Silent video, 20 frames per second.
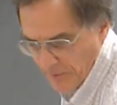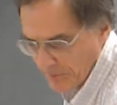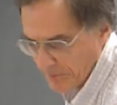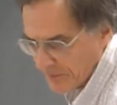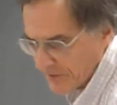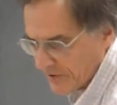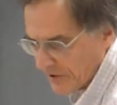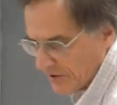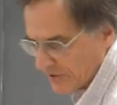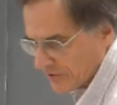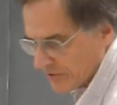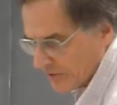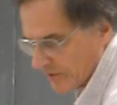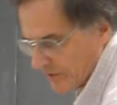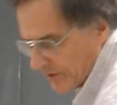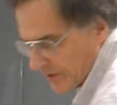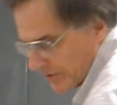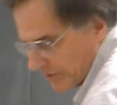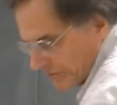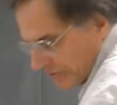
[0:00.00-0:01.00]
of
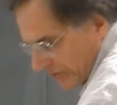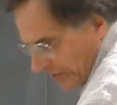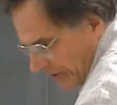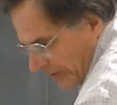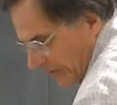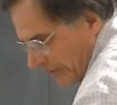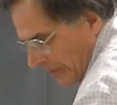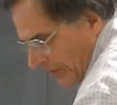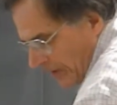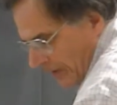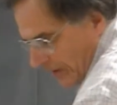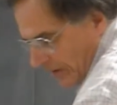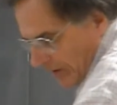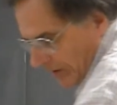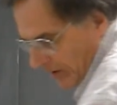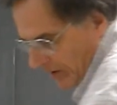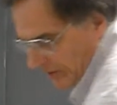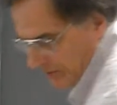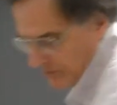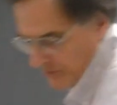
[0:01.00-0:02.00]
potential energy
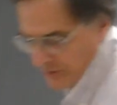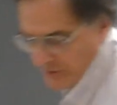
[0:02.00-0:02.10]
and